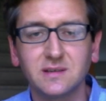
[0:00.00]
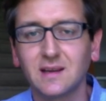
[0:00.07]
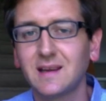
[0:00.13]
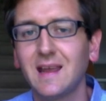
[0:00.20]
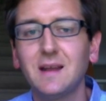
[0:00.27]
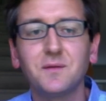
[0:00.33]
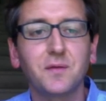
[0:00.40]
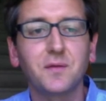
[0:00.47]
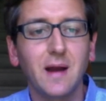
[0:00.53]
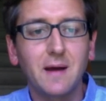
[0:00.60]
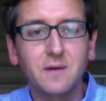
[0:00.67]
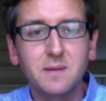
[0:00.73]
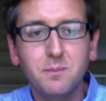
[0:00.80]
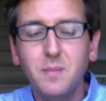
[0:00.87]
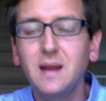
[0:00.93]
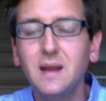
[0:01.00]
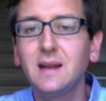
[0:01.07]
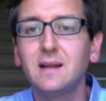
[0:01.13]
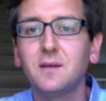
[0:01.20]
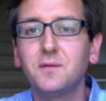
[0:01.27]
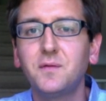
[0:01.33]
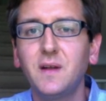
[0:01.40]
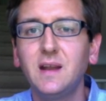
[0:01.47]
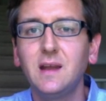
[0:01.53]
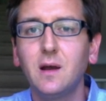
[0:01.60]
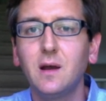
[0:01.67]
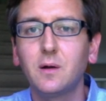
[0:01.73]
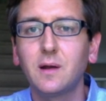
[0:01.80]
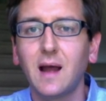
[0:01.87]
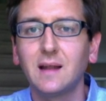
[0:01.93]
Again, for every minute of
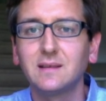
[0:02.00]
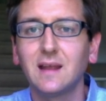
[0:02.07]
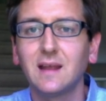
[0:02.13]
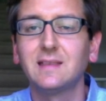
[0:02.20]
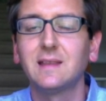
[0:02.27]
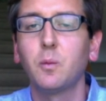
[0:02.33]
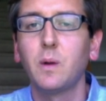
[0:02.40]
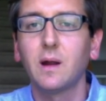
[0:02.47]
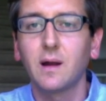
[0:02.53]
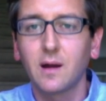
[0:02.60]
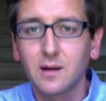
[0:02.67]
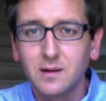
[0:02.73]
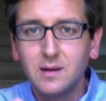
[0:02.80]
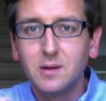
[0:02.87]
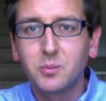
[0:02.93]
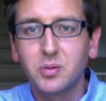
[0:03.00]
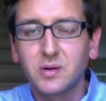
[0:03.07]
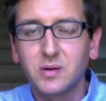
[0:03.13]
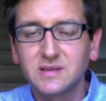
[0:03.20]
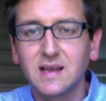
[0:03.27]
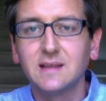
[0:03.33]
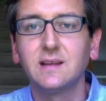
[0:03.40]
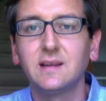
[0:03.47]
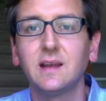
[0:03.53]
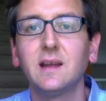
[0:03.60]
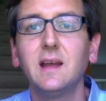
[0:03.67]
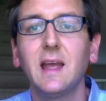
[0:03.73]
video content that we are presenting,